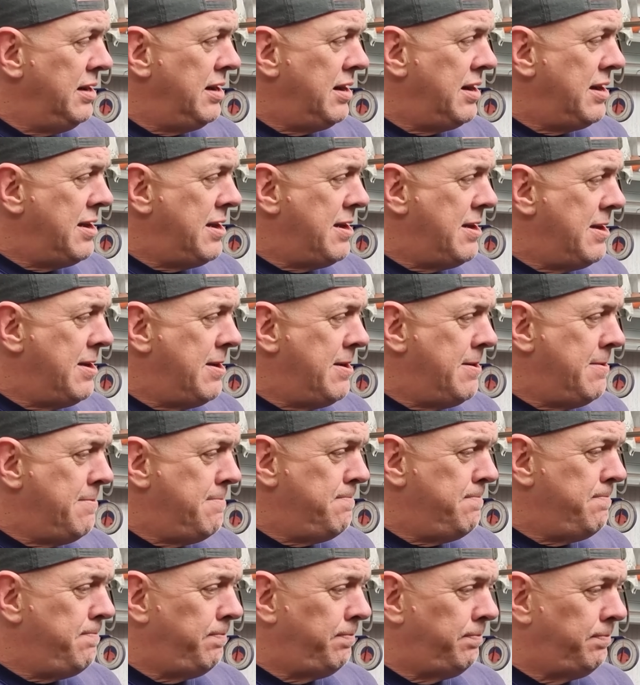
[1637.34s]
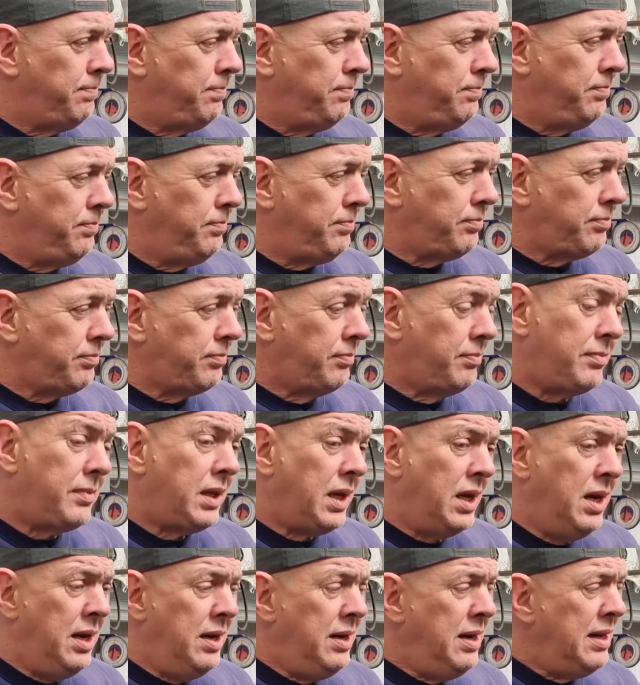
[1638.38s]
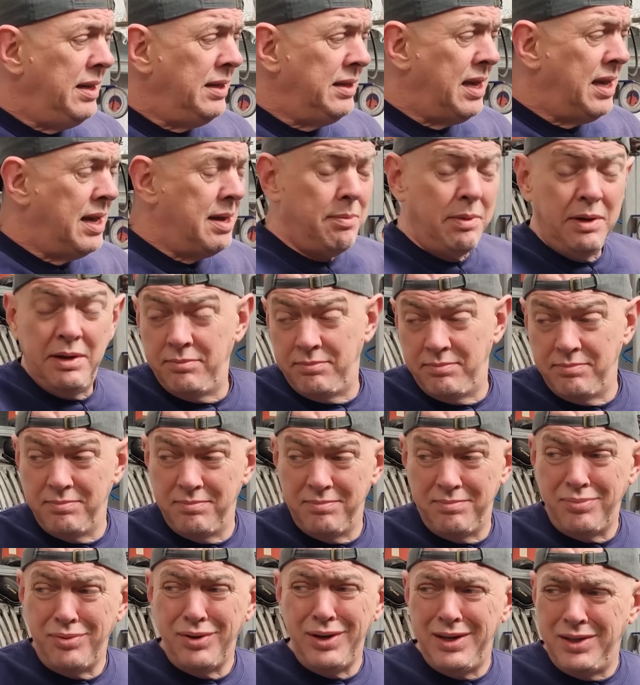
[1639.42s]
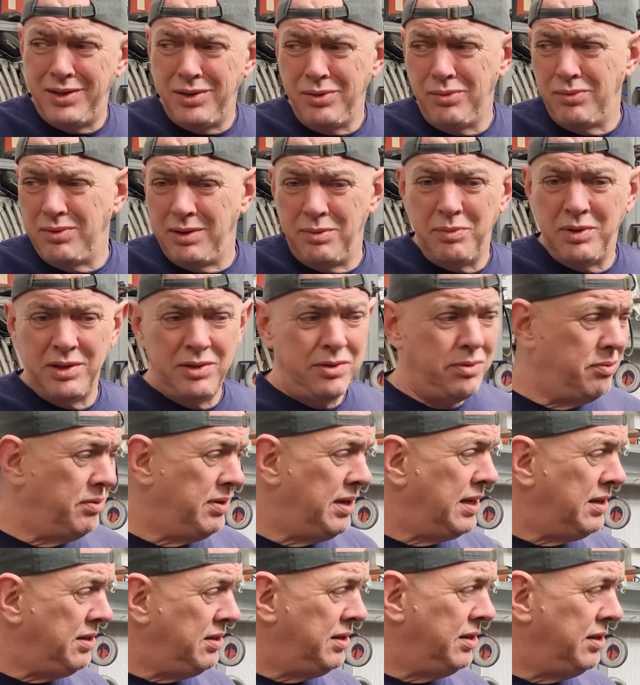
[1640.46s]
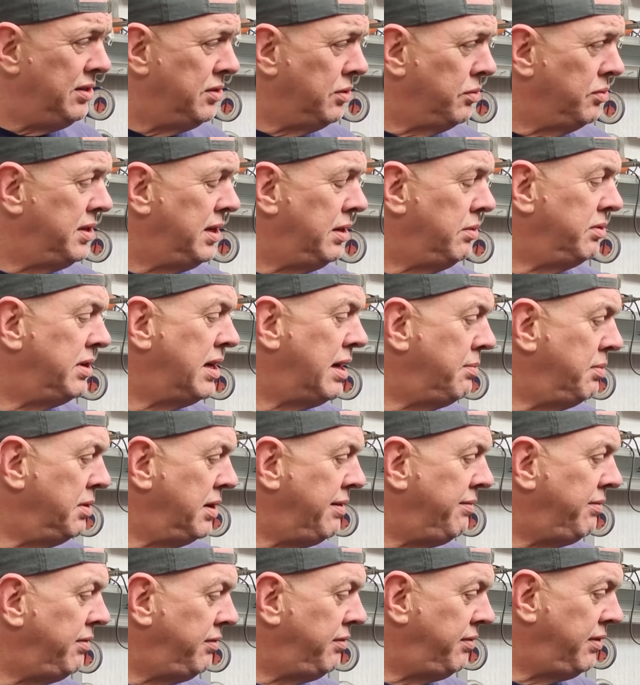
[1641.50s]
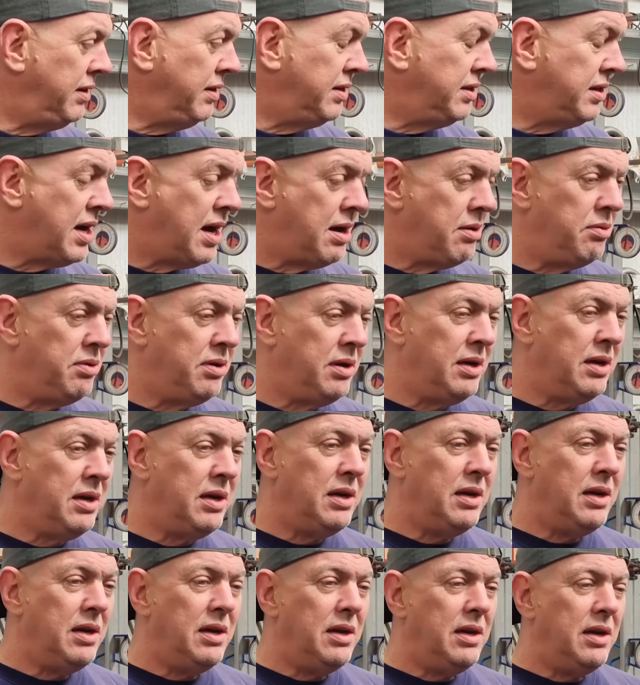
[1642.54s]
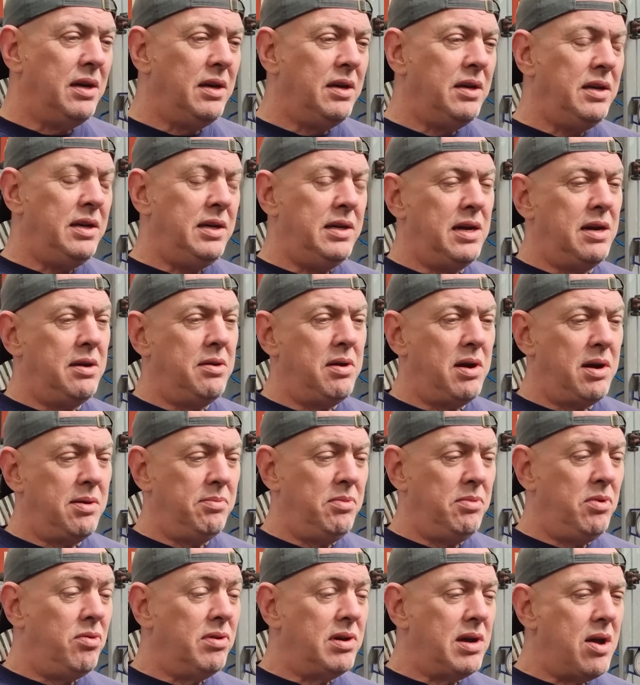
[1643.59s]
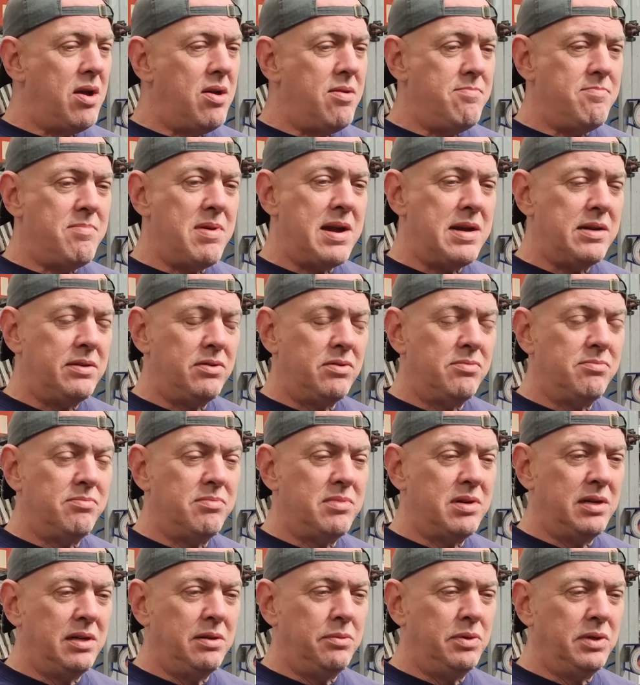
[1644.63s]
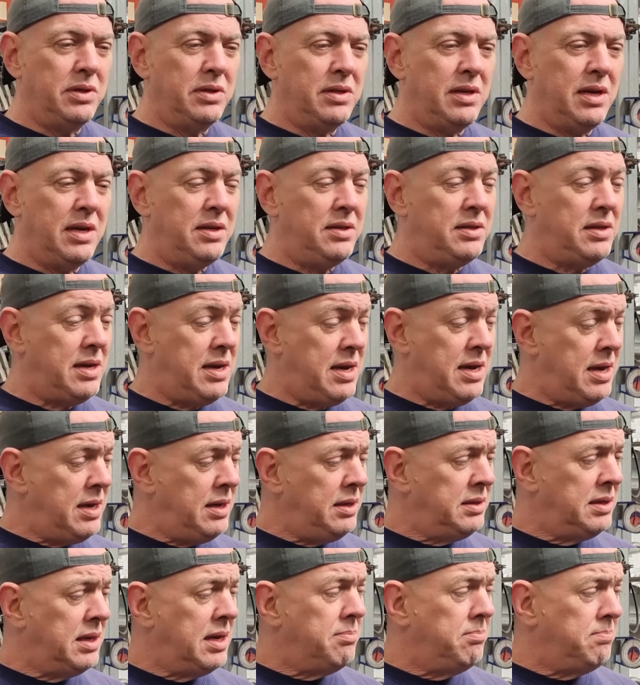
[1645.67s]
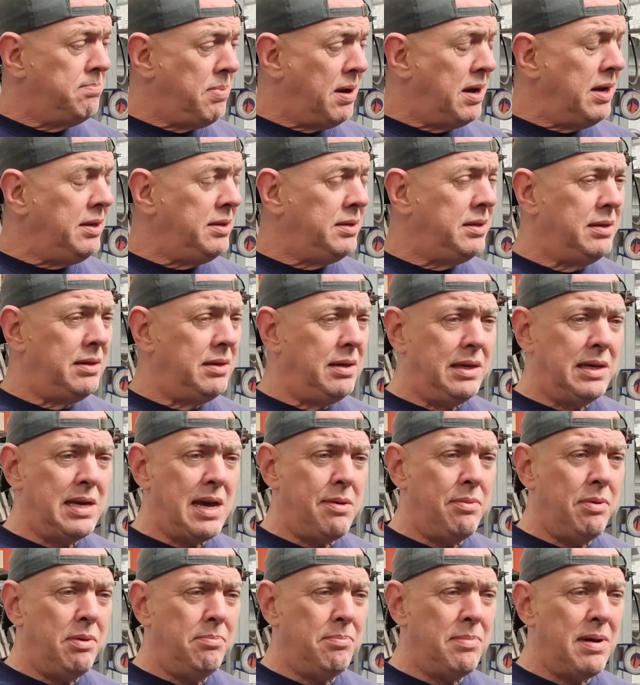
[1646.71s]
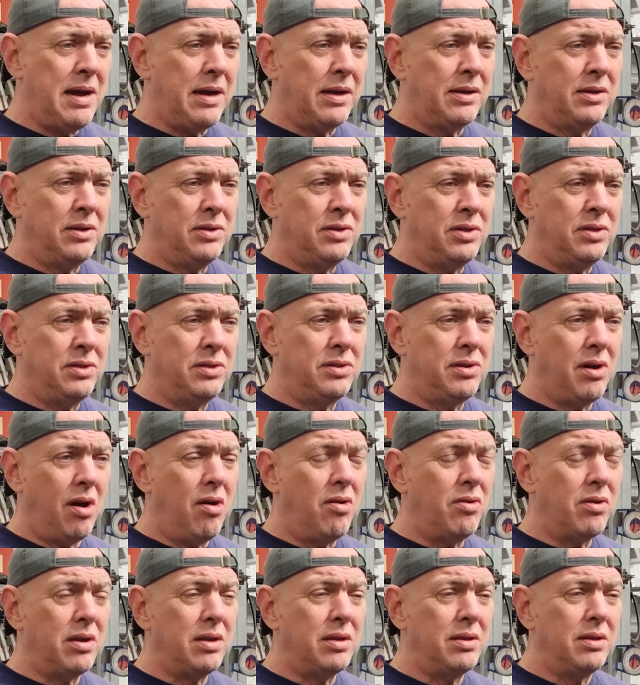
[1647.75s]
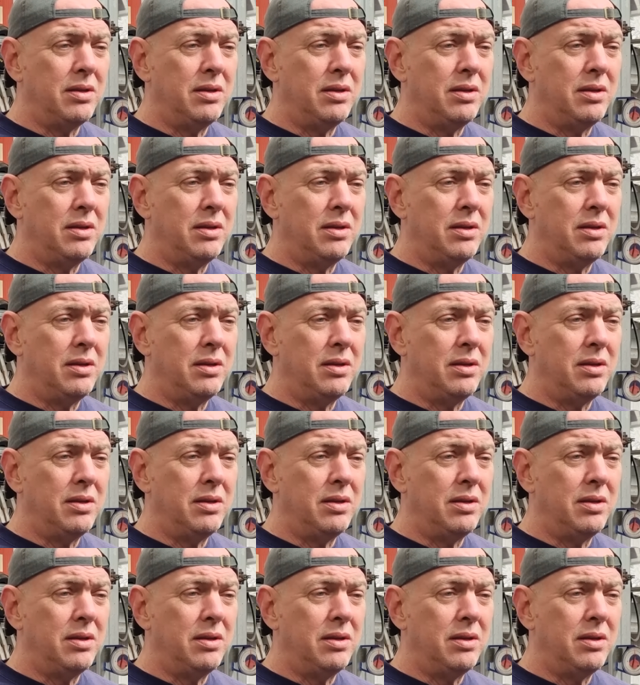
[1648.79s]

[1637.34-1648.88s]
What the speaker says: And that's coming pretty shortly once all the engine's all sealed up and everything. So, you know, I'm not going mad on money with this. It is basically going back as stock.